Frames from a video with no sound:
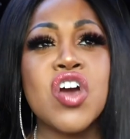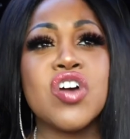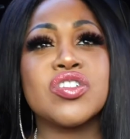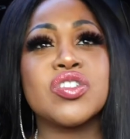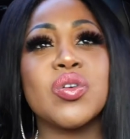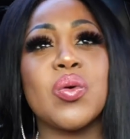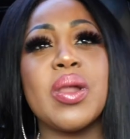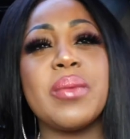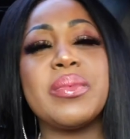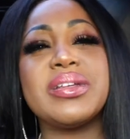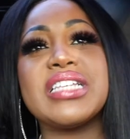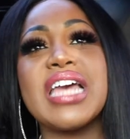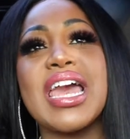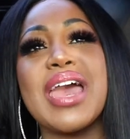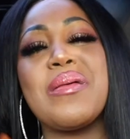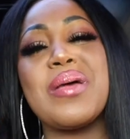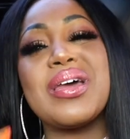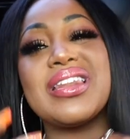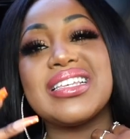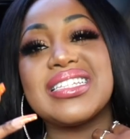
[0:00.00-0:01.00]
So let me tell
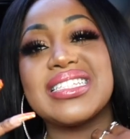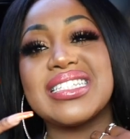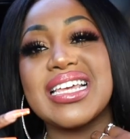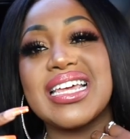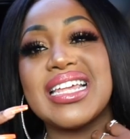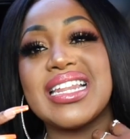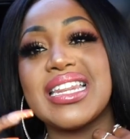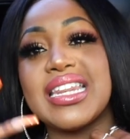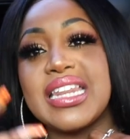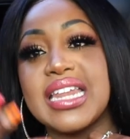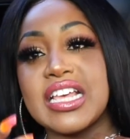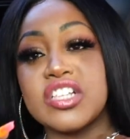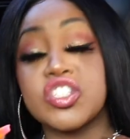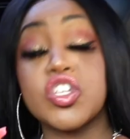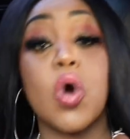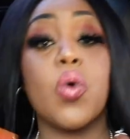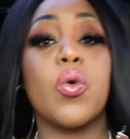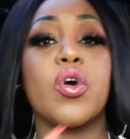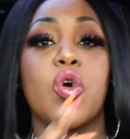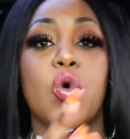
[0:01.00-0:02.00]
you about this.
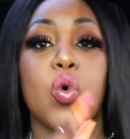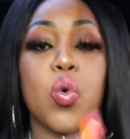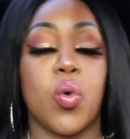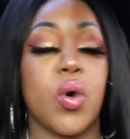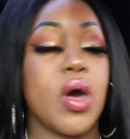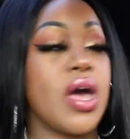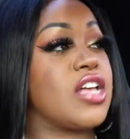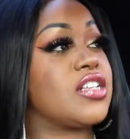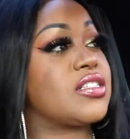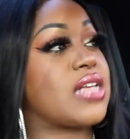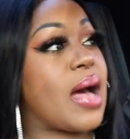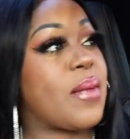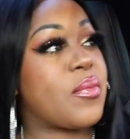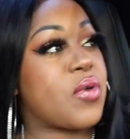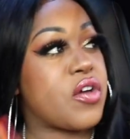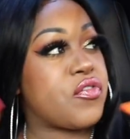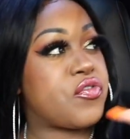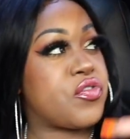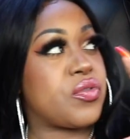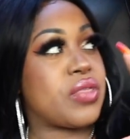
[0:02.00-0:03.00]
So cool. So I'm
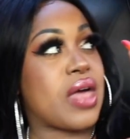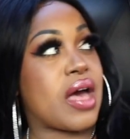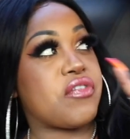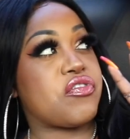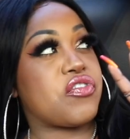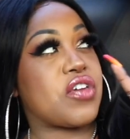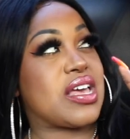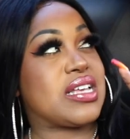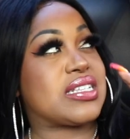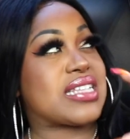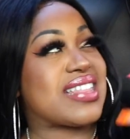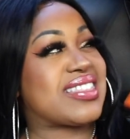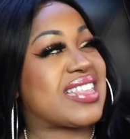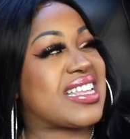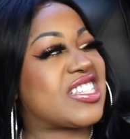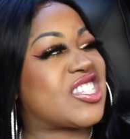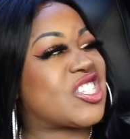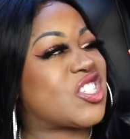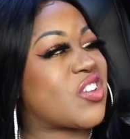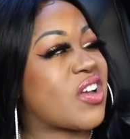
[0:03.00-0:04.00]
going through that phase, and
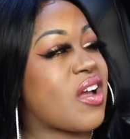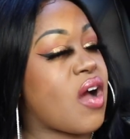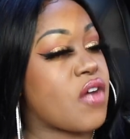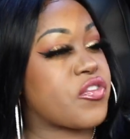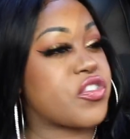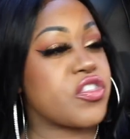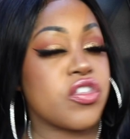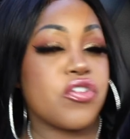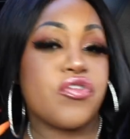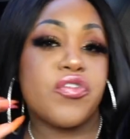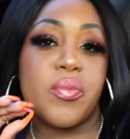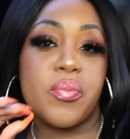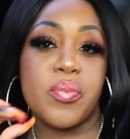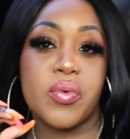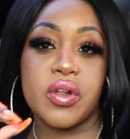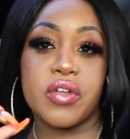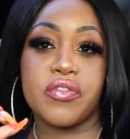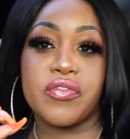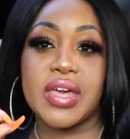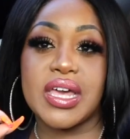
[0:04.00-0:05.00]
then straight after the
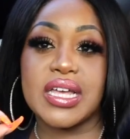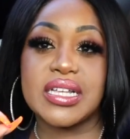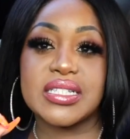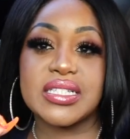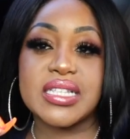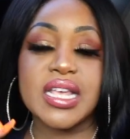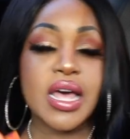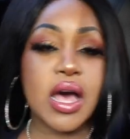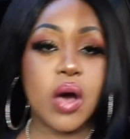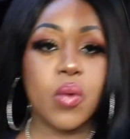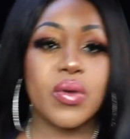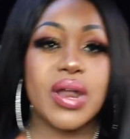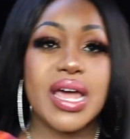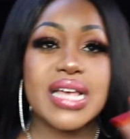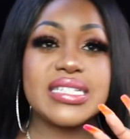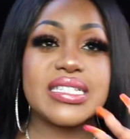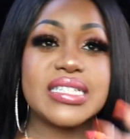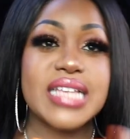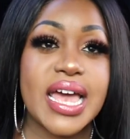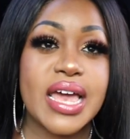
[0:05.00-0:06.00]
footballer phase. when I
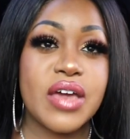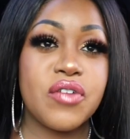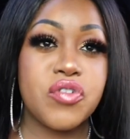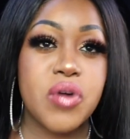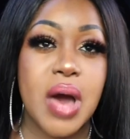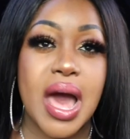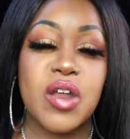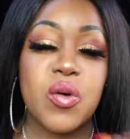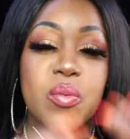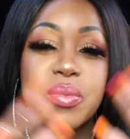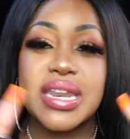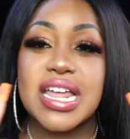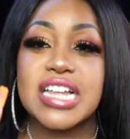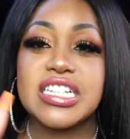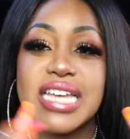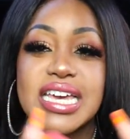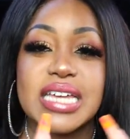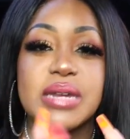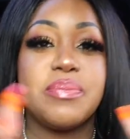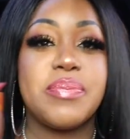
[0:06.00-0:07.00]
say I don't mean I
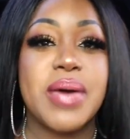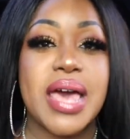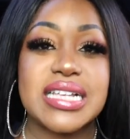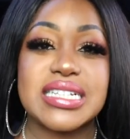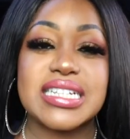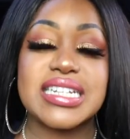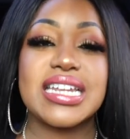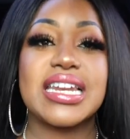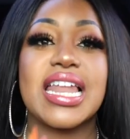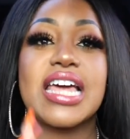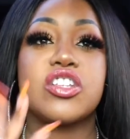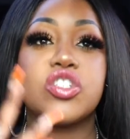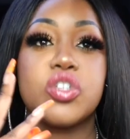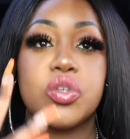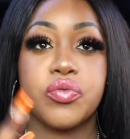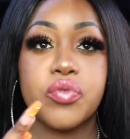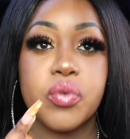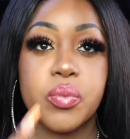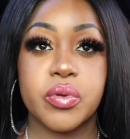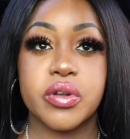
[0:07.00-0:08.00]
dated bears. I dated like
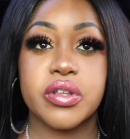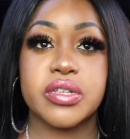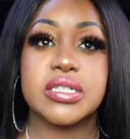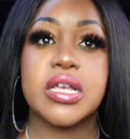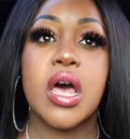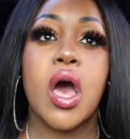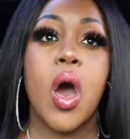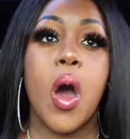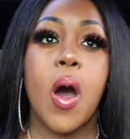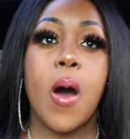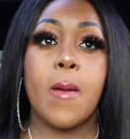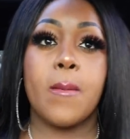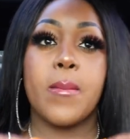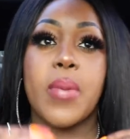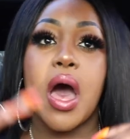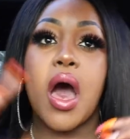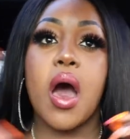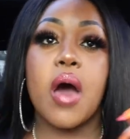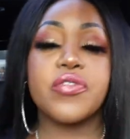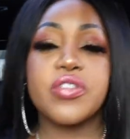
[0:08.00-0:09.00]
two footballers.
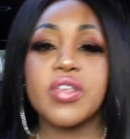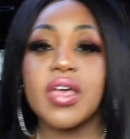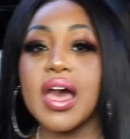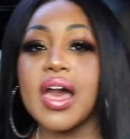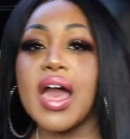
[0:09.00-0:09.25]
But after